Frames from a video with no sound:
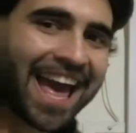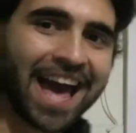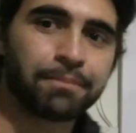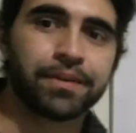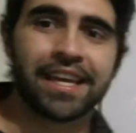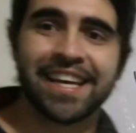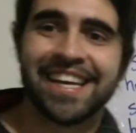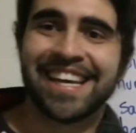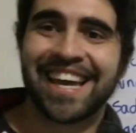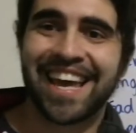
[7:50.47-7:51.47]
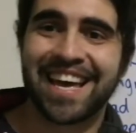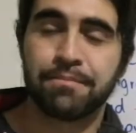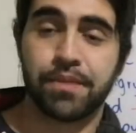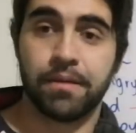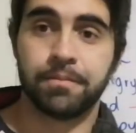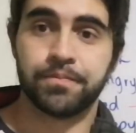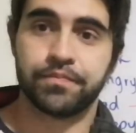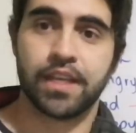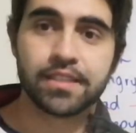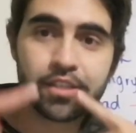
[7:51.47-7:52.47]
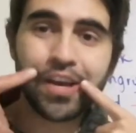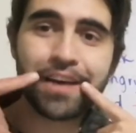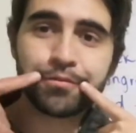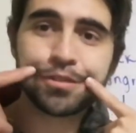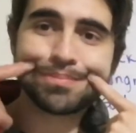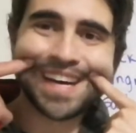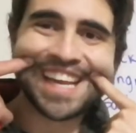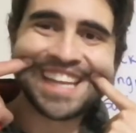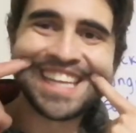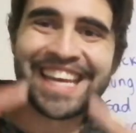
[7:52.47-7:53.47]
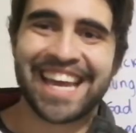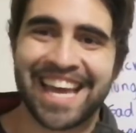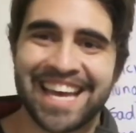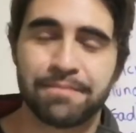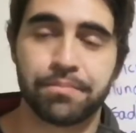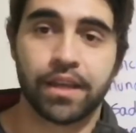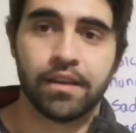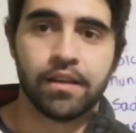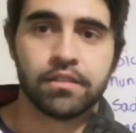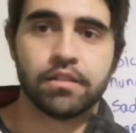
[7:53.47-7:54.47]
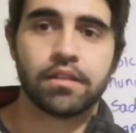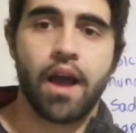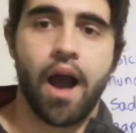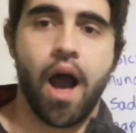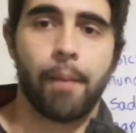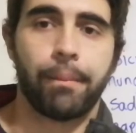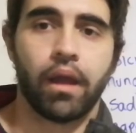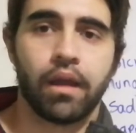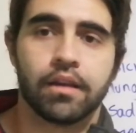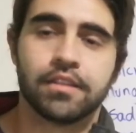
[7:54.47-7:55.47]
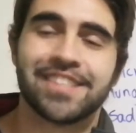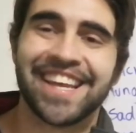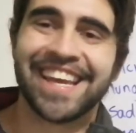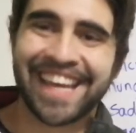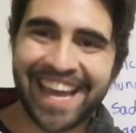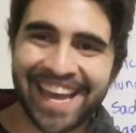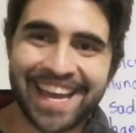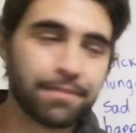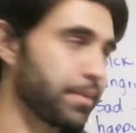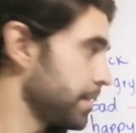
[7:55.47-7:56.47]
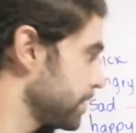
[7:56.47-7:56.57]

happy. Happy. Yes, you have to smile. Happy. Don't say happy. You say happy,